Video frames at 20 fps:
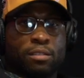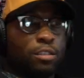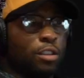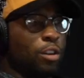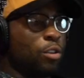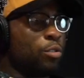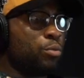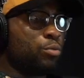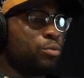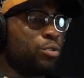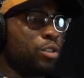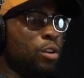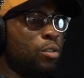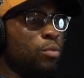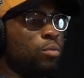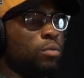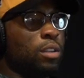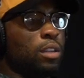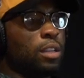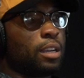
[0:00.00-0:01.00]
Don't
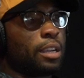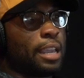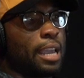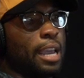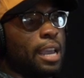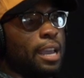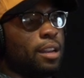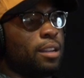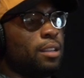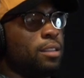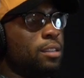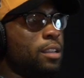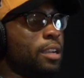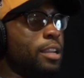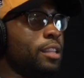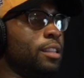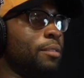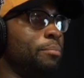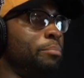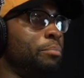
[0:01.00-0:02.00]
don't look at
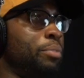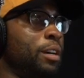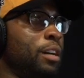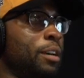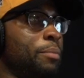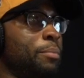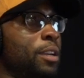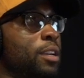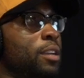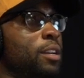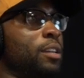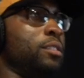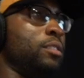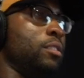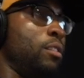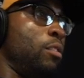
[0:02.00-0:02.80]
look at the book because